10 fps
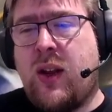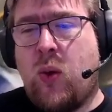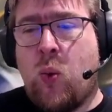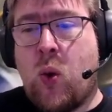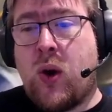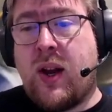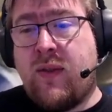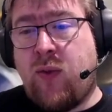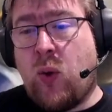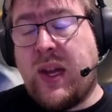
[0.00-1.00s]
ward and
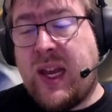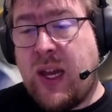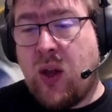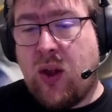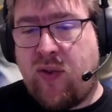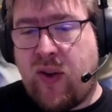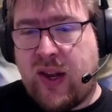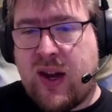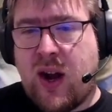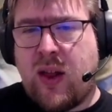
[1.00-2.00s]
fully heal a
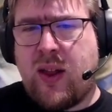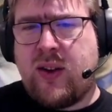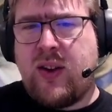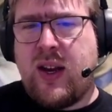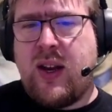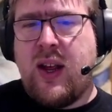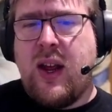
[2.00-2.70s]
friendly Nautilexian.